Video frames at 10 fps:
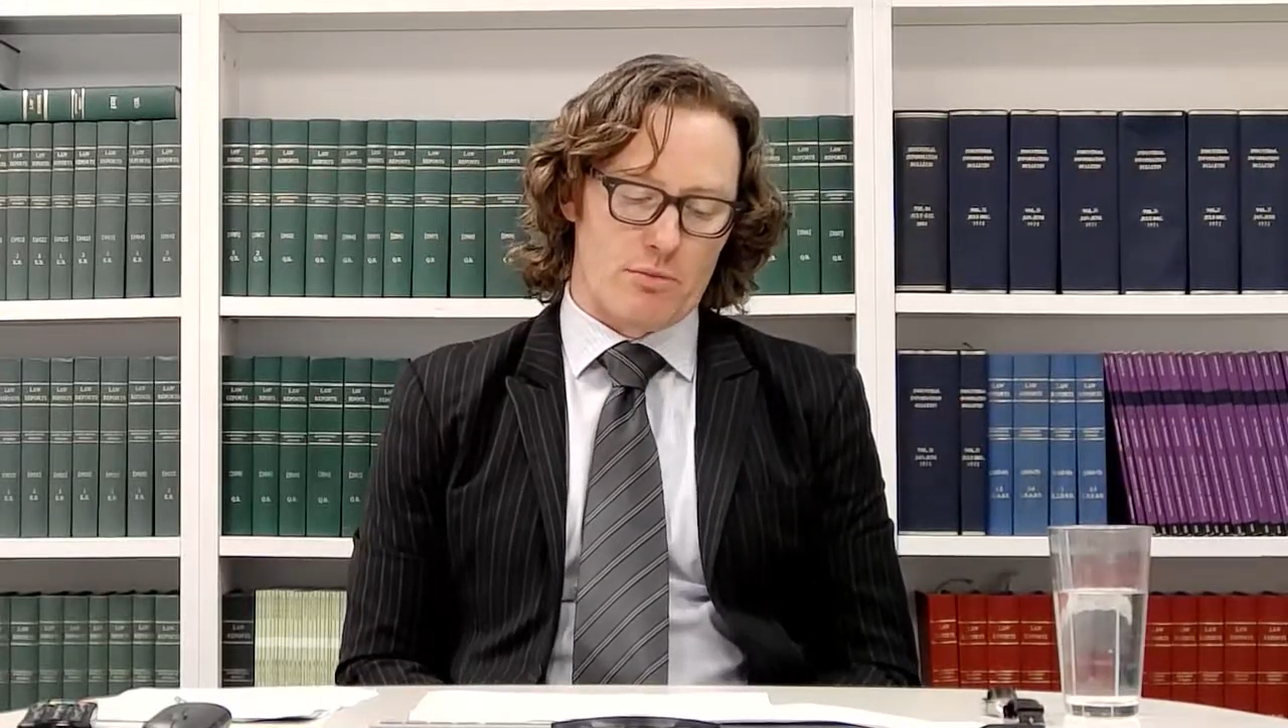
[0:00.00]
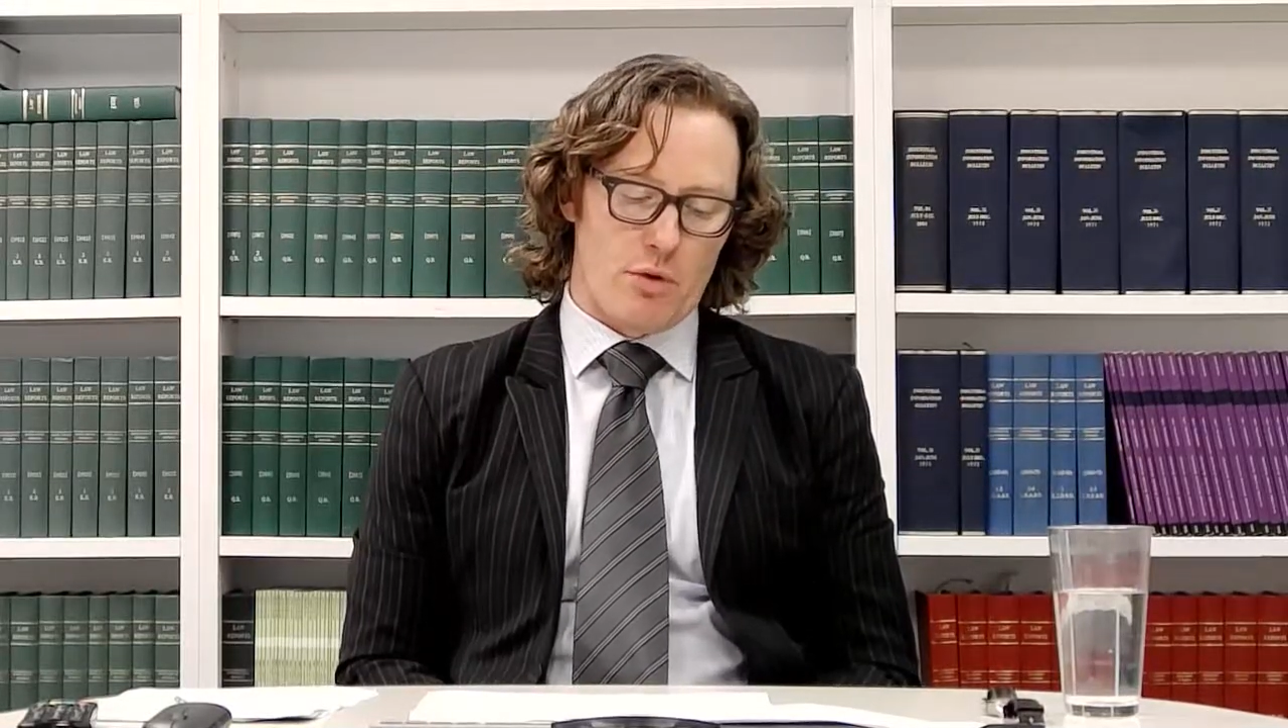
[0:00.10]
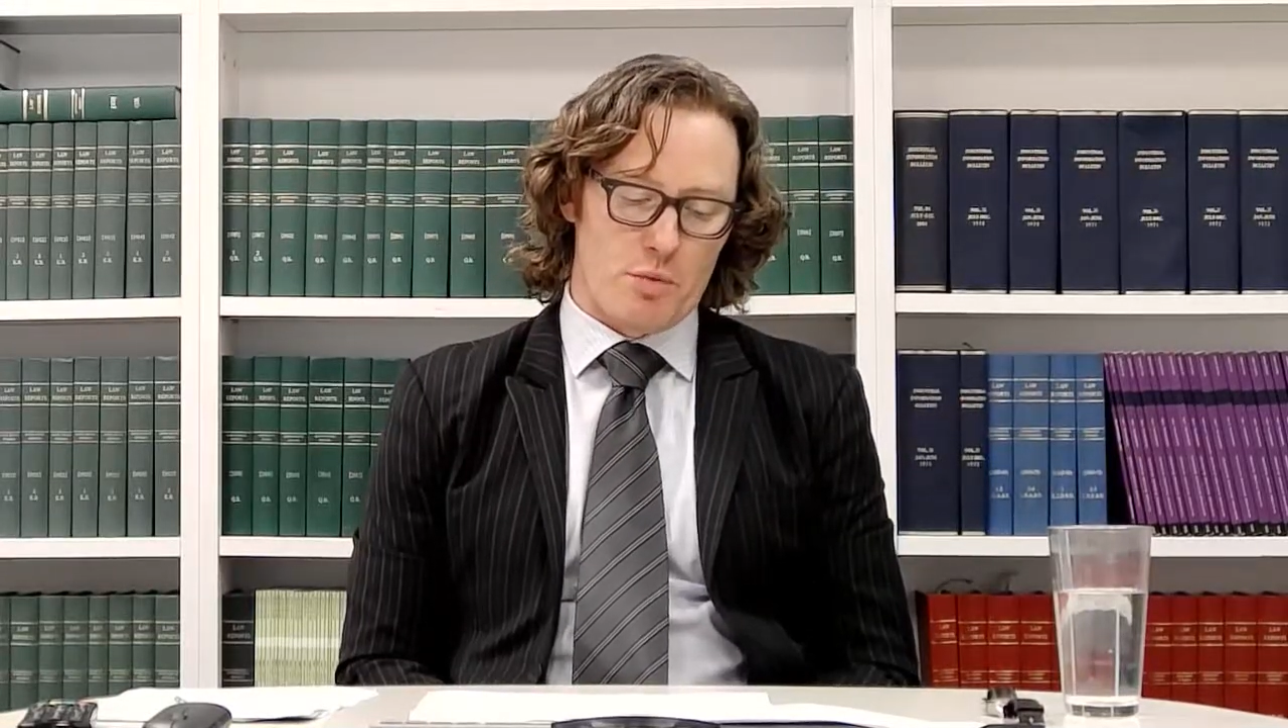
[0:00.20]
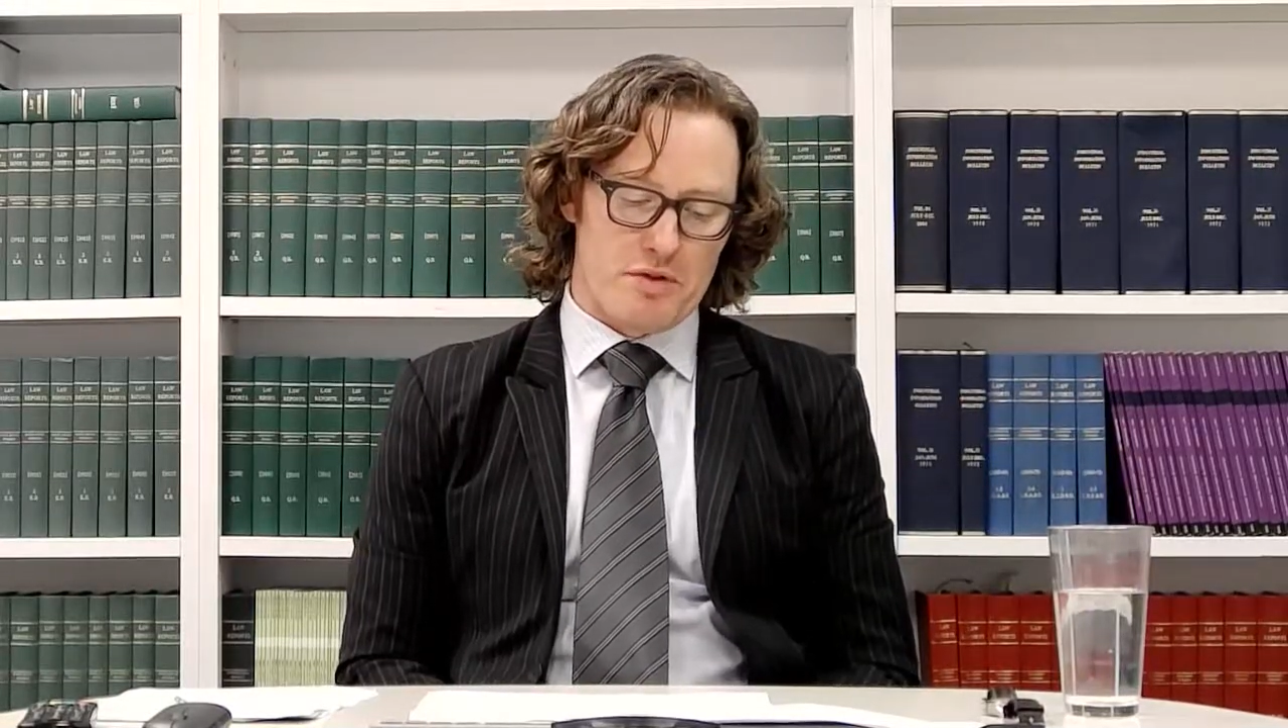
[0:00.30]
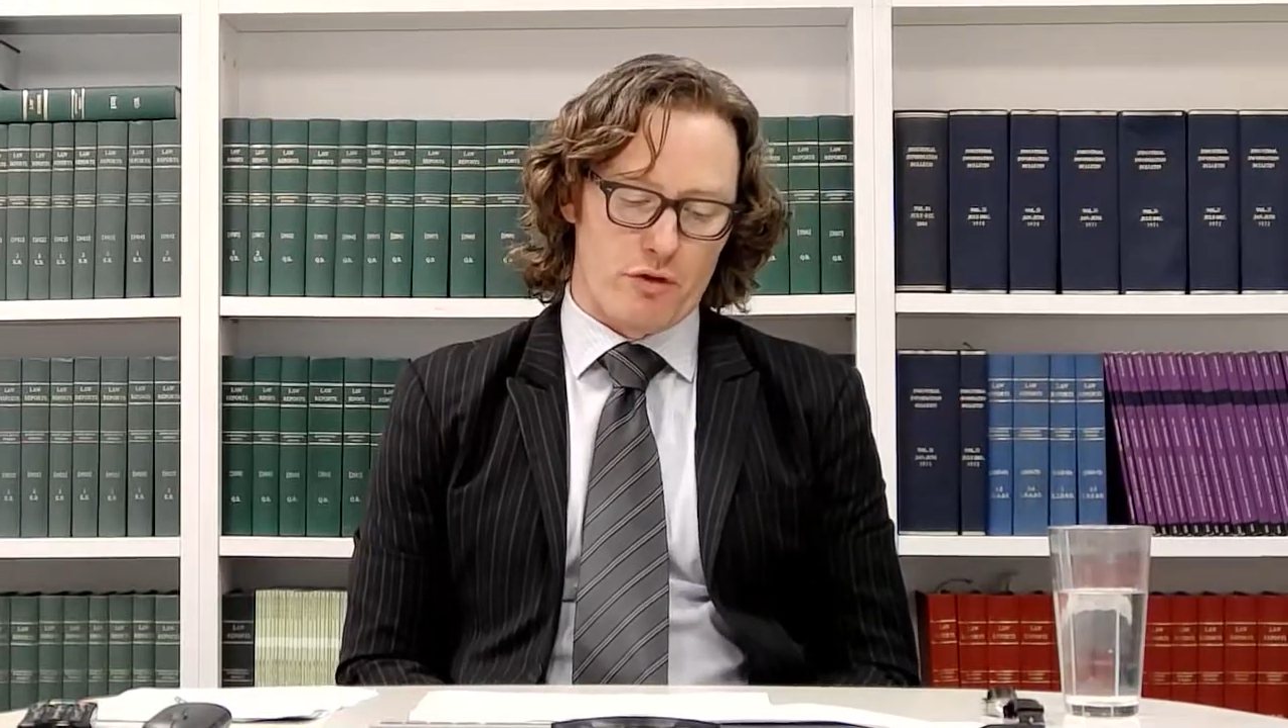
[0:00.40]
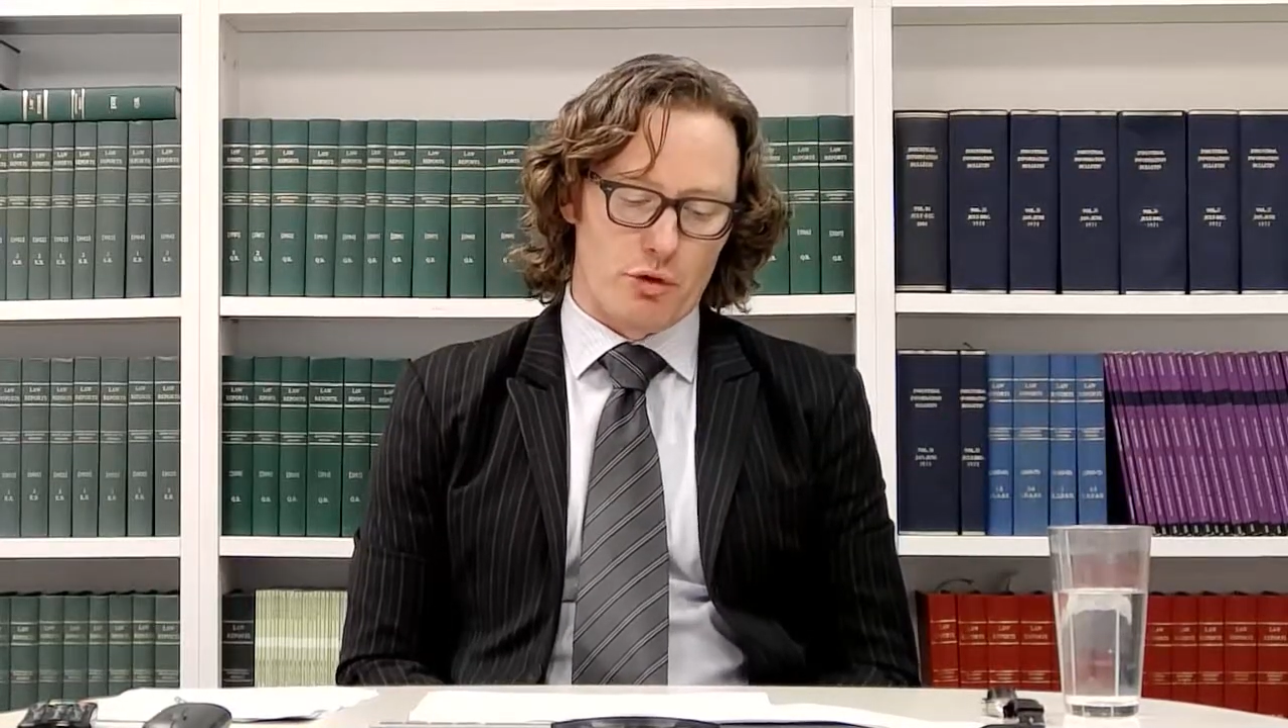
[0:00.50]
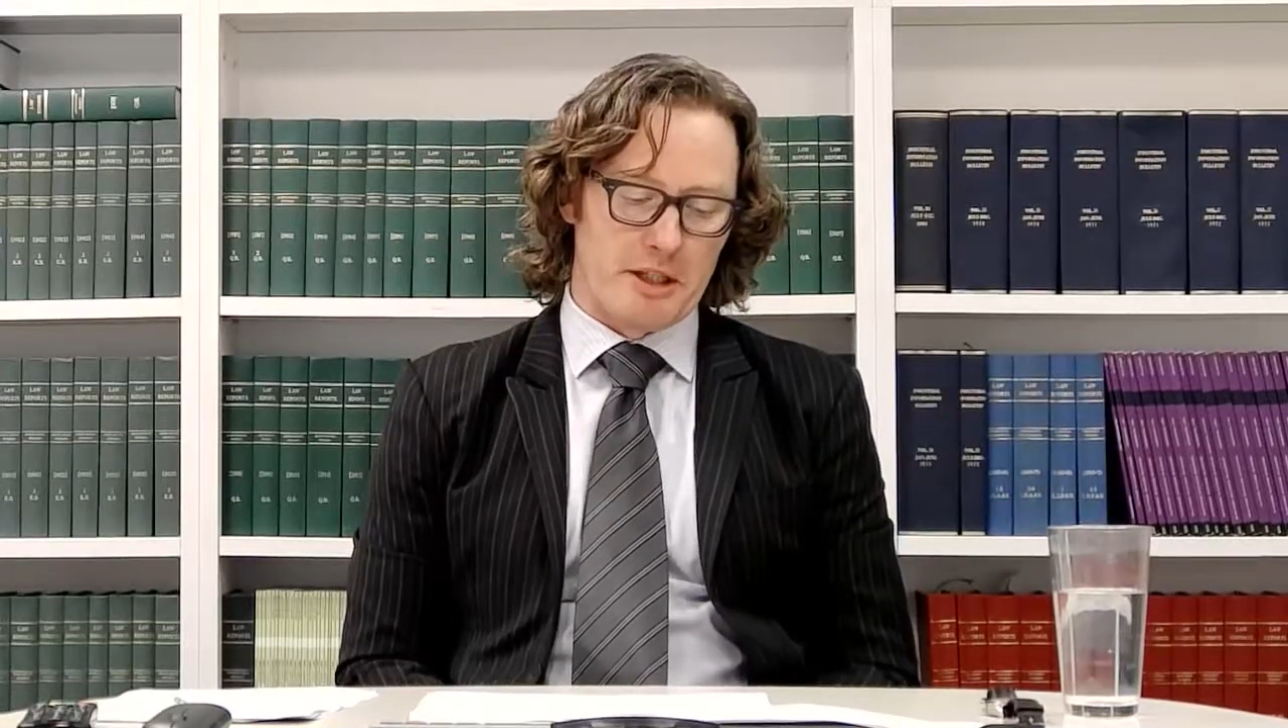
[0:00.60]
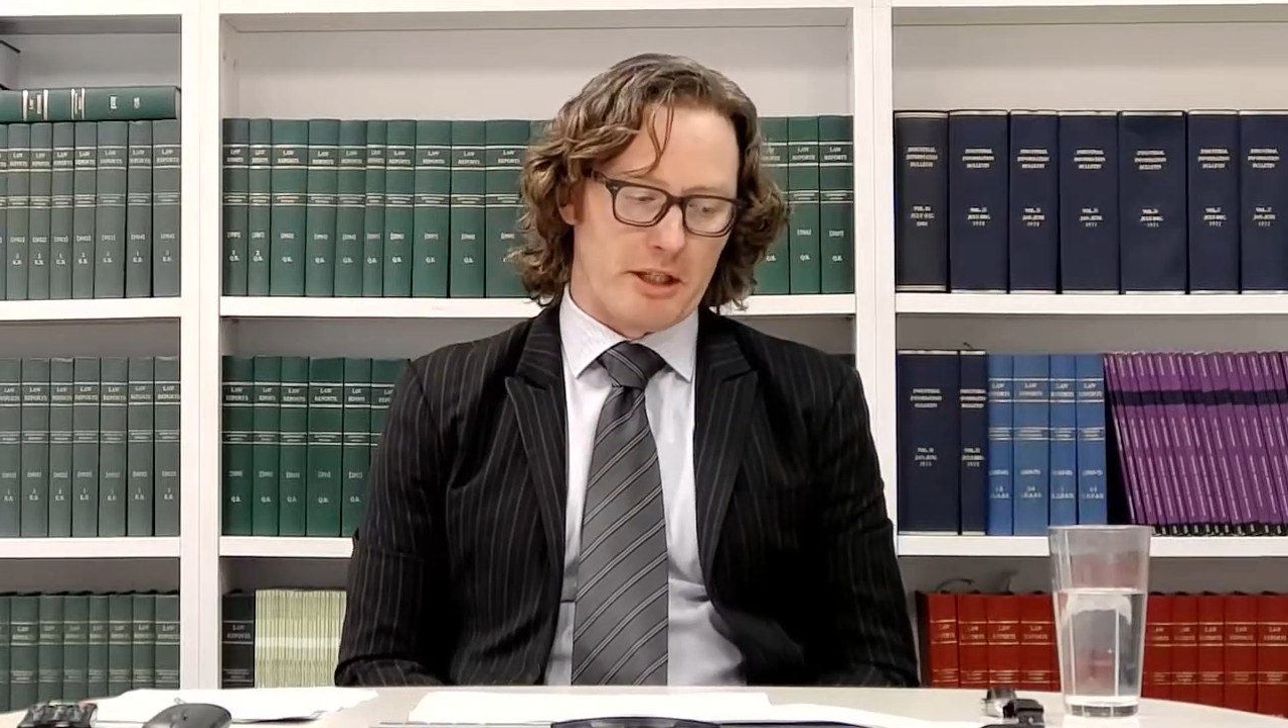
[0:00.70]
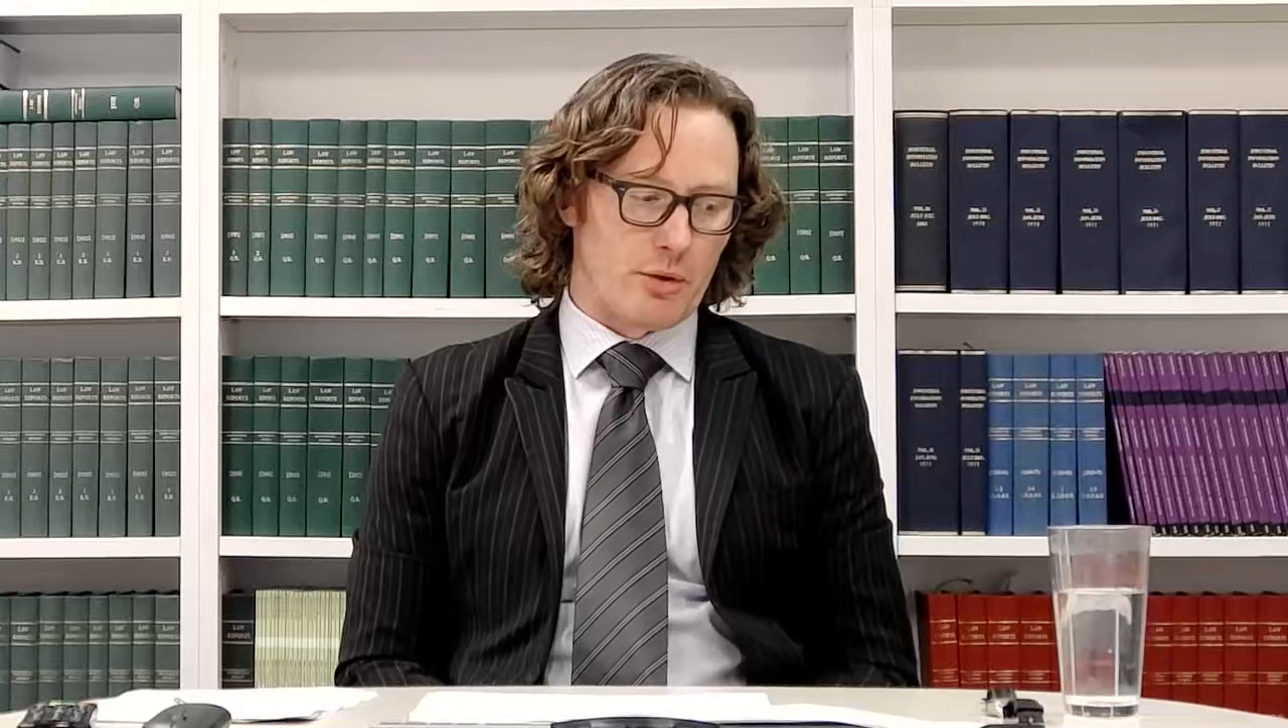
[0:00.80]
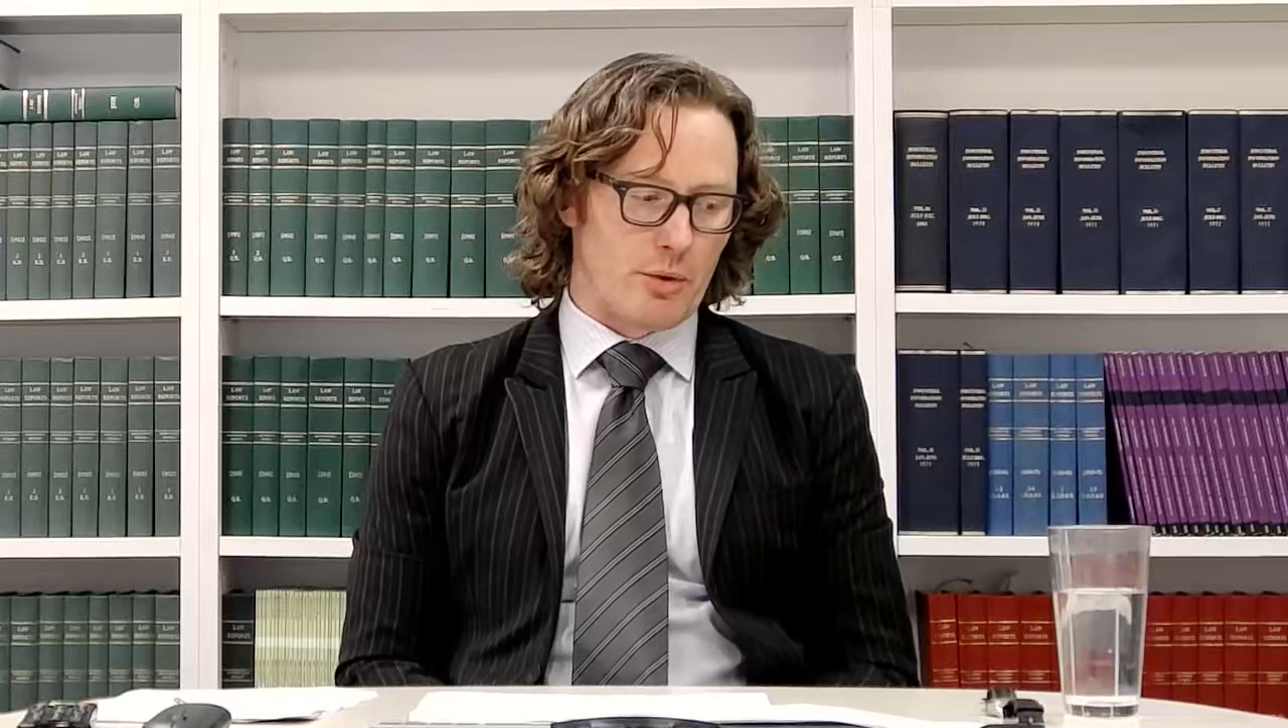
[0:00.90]
what was formerly
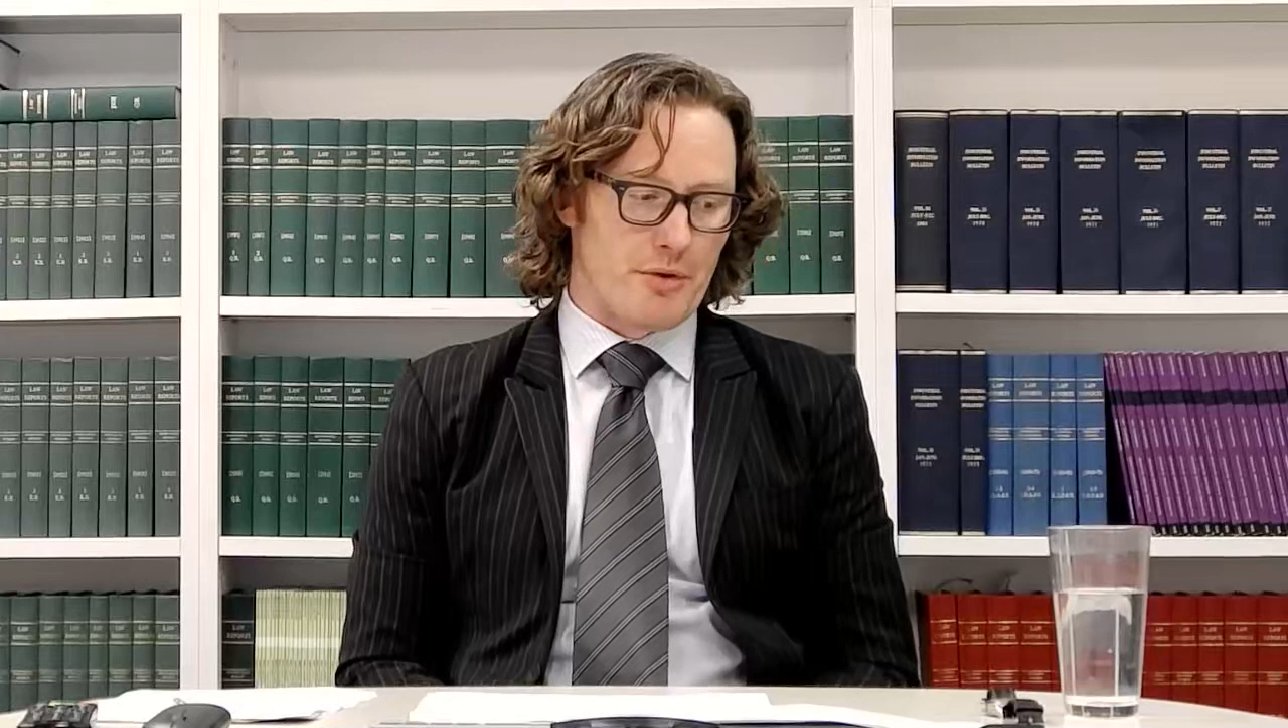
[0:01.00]
called